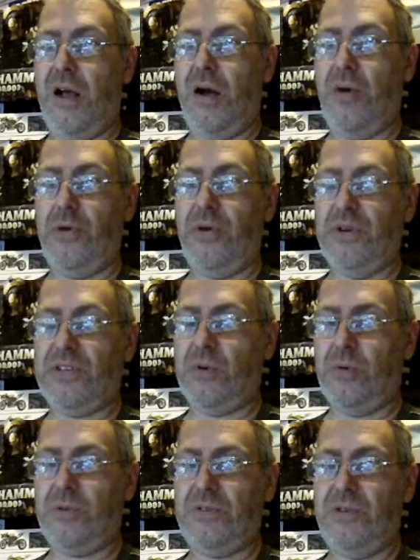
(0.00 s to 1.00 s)
although it's
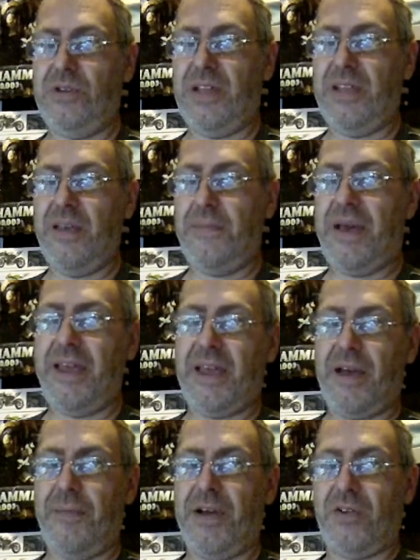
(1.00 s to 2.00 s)
old tooling, you might
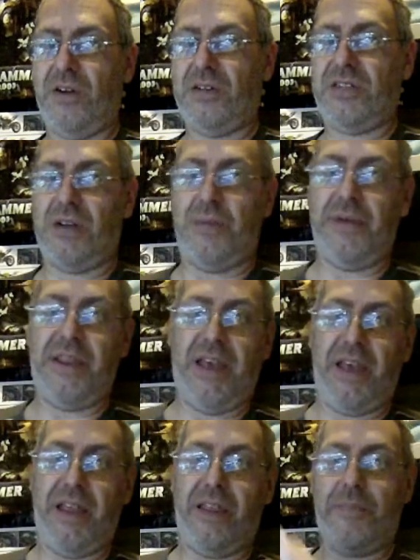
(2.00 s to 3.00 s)
come across some of
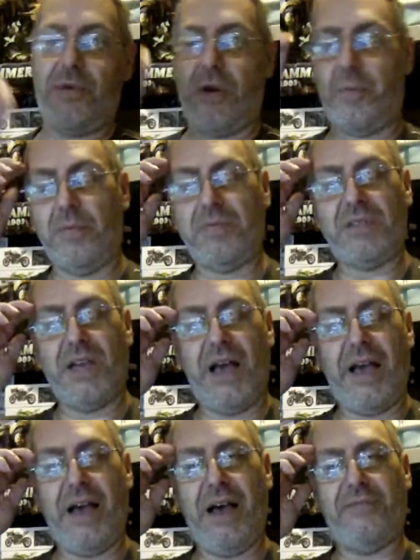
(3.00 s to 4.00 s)
the problems that
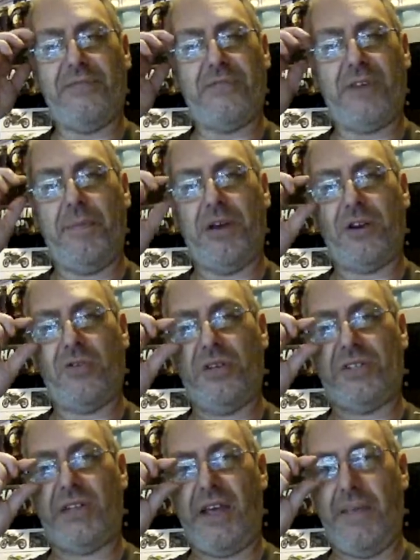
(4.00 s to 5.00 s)
I have come across